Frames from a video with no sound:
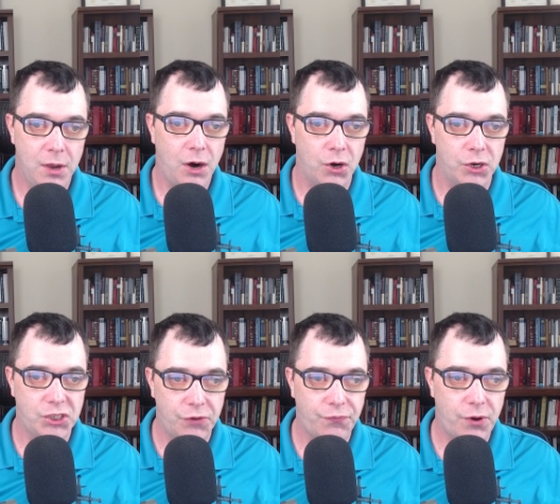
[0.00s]
are a
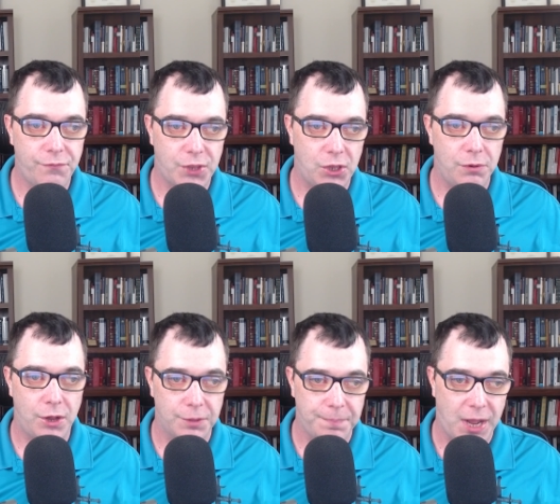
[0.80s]
different view
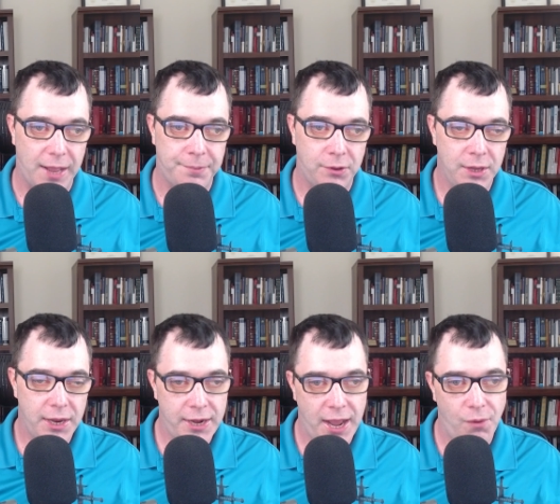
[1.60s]
of the Bible
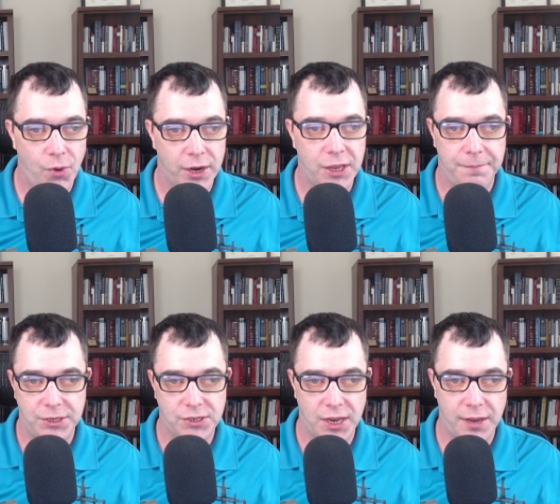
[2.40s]
and how one can be
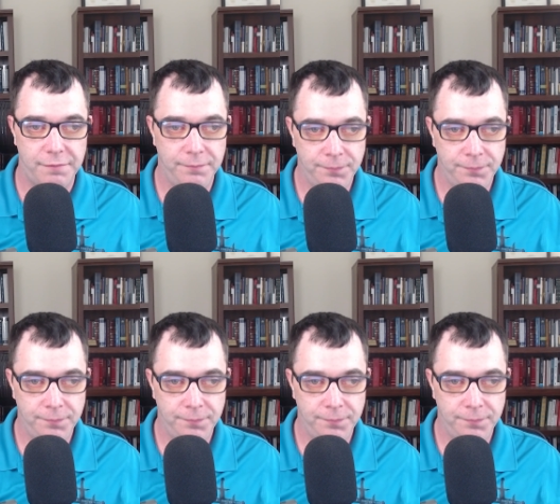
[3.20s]
saved.